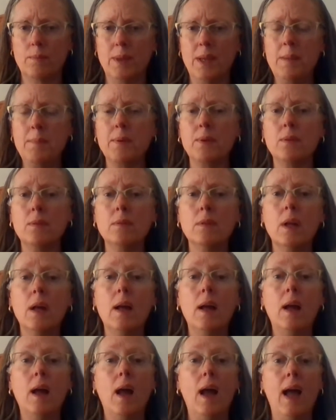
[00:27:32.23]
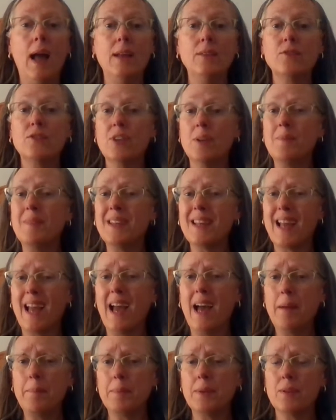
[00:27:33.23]
people, and something
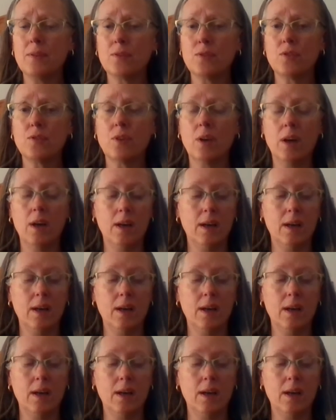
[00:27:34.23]
happens